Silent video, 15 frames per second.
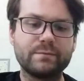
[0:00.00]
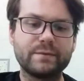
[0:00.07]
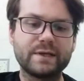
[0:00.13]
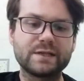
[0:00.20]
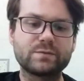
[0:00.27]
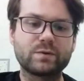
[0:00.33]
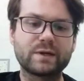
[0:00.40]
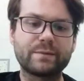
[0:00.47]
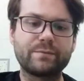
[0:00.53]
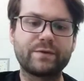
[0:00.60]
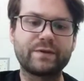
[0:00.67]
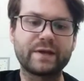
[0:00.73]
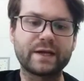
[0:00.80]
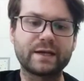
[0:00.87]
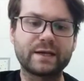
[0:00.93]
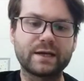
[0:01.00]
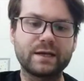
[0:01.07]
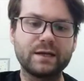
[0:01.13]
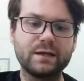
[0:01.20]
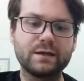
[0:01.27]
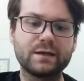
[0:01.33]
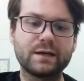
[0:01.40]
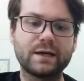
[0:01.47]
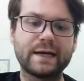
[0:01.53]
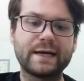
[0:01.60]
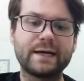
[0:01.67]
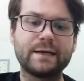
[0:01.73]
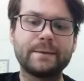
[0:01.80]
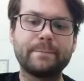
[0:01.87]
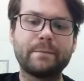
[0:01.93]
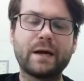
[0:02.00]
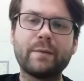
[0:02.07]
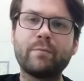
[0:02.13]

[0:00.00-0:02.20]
is what I'm thinking. I